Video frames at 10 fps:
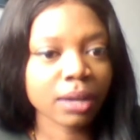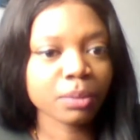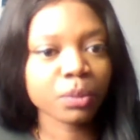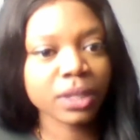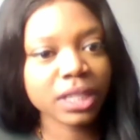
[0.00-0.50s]

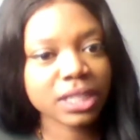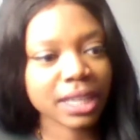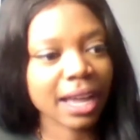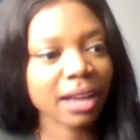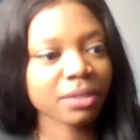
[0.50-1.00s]
we need to
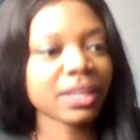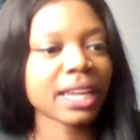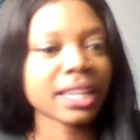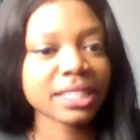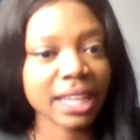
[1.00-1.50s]
have that
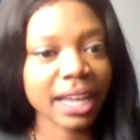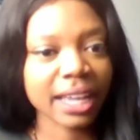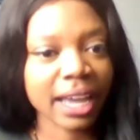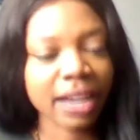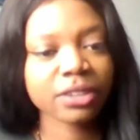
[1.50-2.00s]
exact
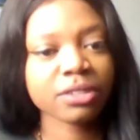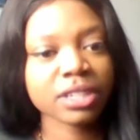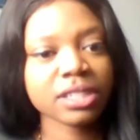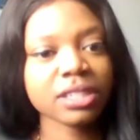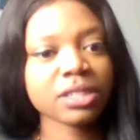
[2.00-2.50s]

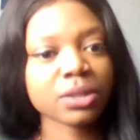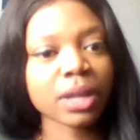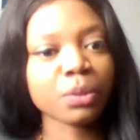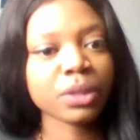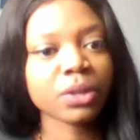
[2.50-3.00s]
accuracy so
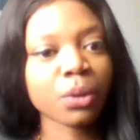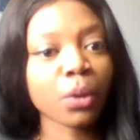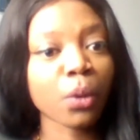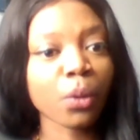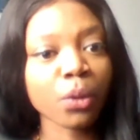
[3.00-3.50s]
that we
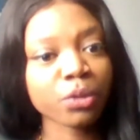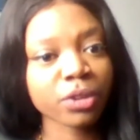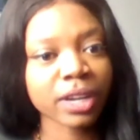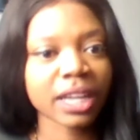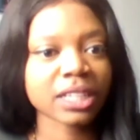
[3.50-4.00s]
don't go
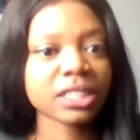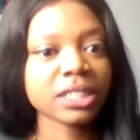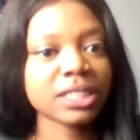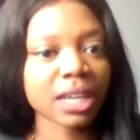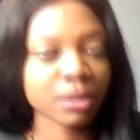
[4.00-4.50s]
over and
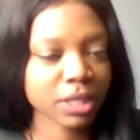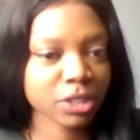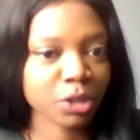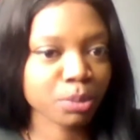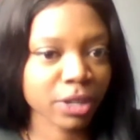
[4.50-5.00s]
actually
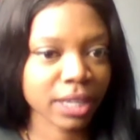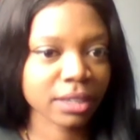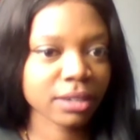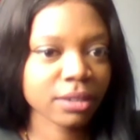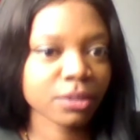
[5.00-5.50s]
damage your
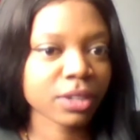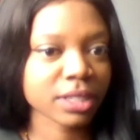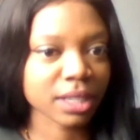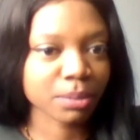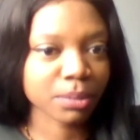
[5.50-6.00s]
brain, for
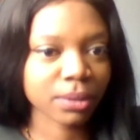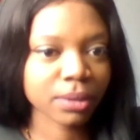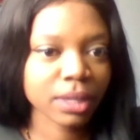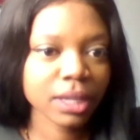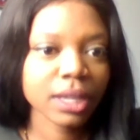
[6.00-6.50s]
example.
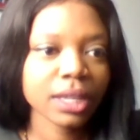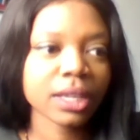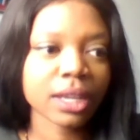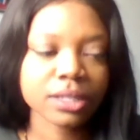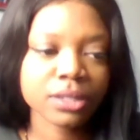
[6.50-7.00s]

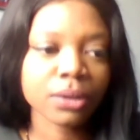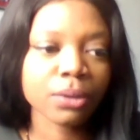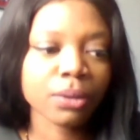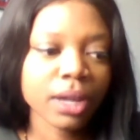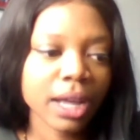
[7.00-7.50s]
Yeah,
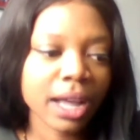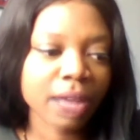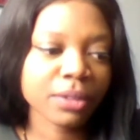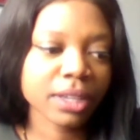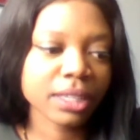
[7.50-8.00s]
so
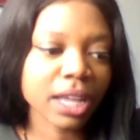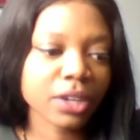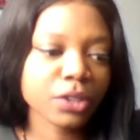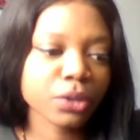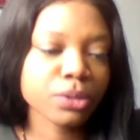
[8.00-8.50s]
having
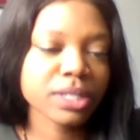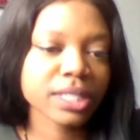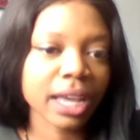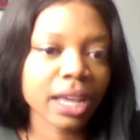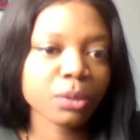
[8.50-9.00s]
that new
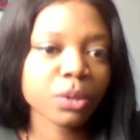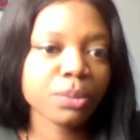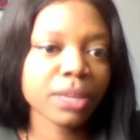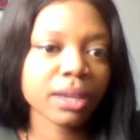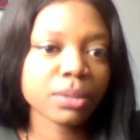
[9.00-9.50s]
scan will
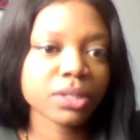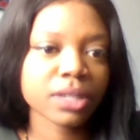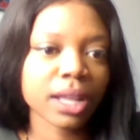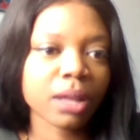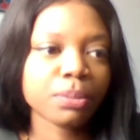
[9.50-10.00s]
be able
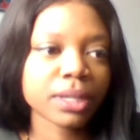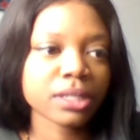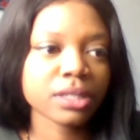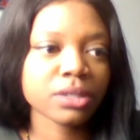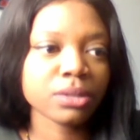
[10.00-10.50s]
to help
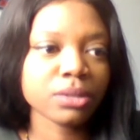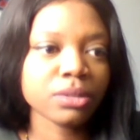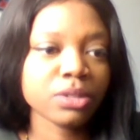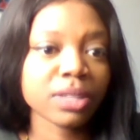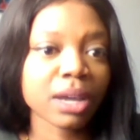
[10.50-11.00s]
us to
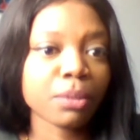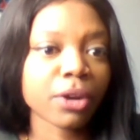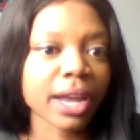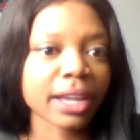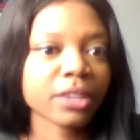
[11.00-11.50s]
do that
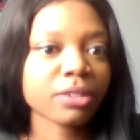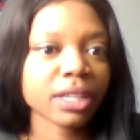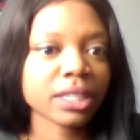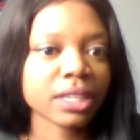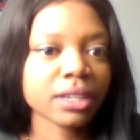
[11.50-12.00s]
more
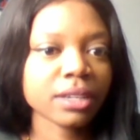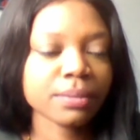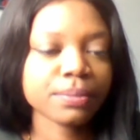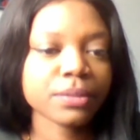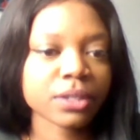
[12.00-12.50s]
accurately.
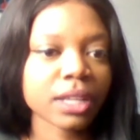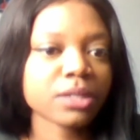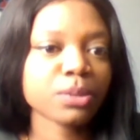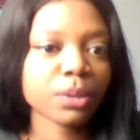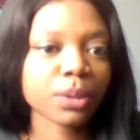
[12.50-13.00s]
So
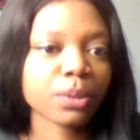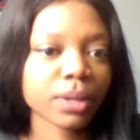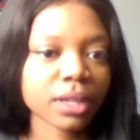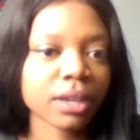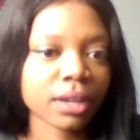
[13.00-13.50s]
that's what we're
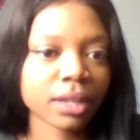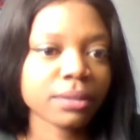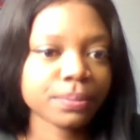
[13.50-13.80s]
working on.